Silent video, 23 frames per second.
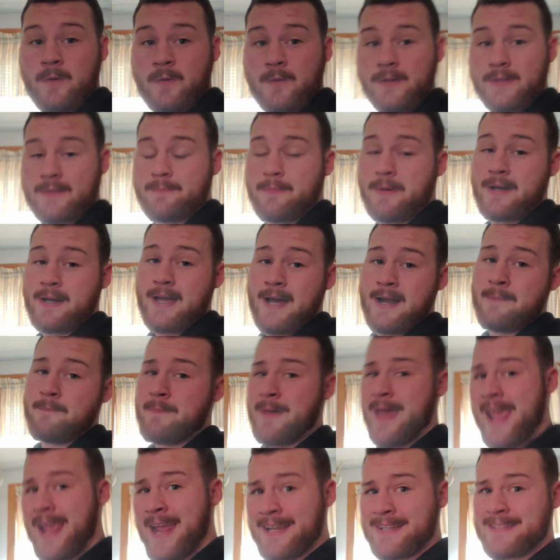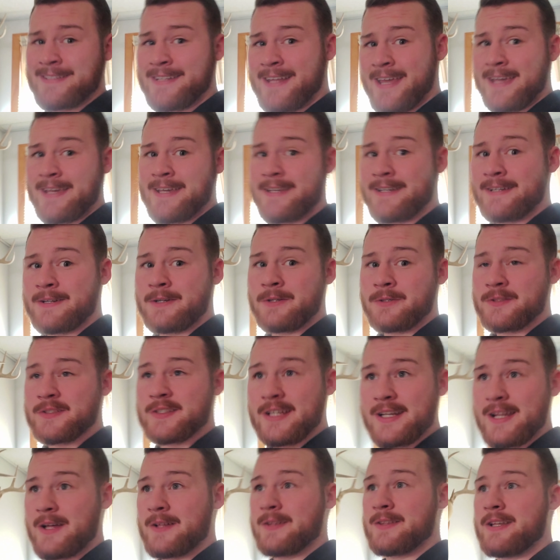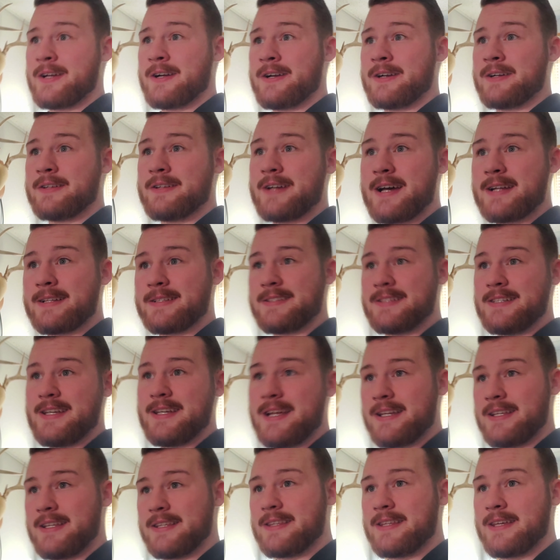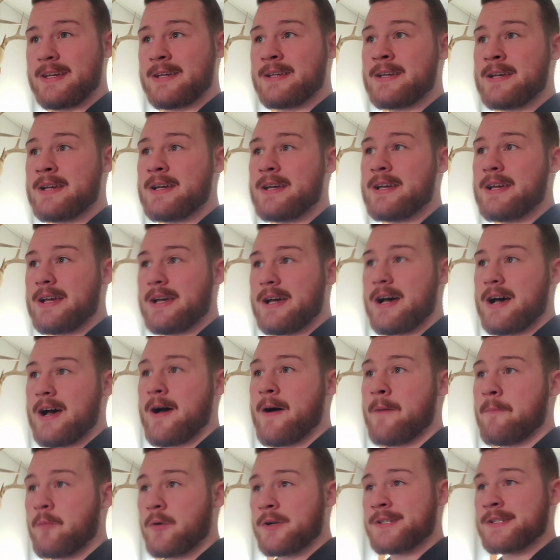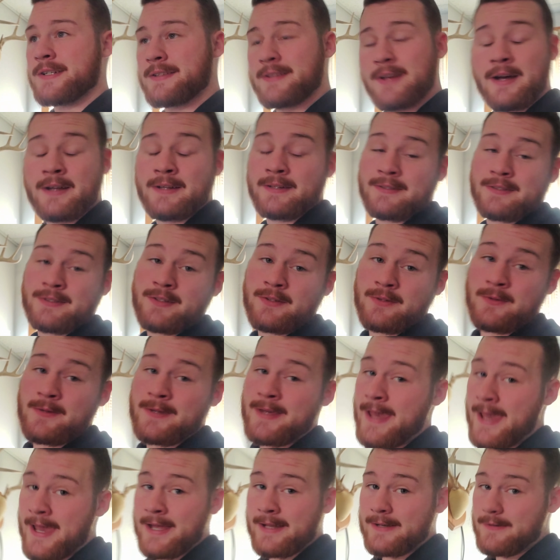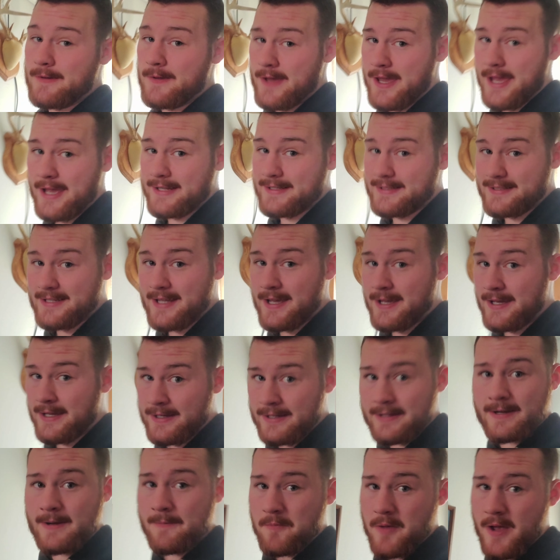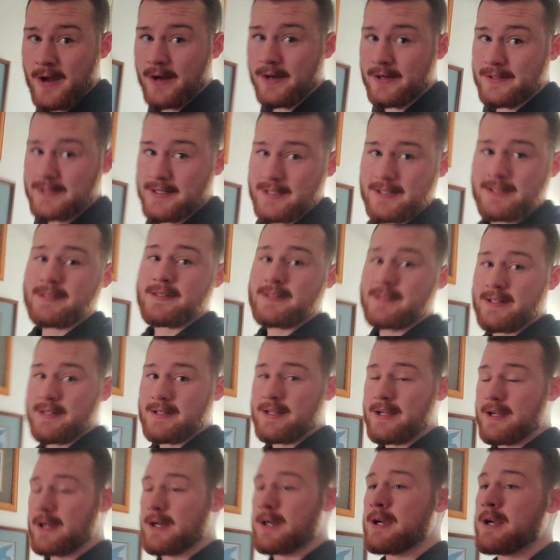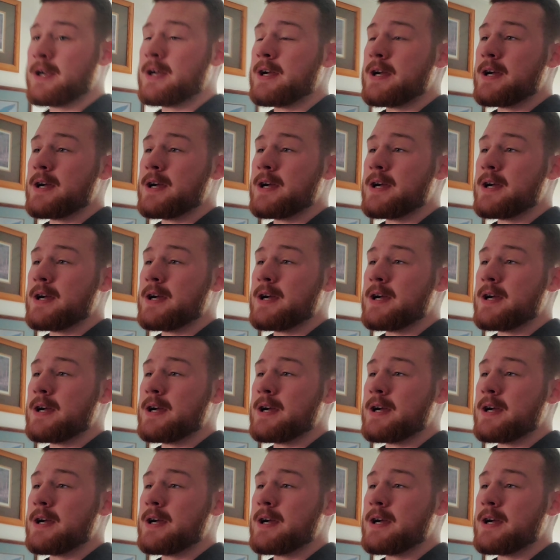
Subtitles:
It's been kind of painstaking to go sit out there and not see anything, which it's hunting, so you can't say I'm guaranteed to see deer.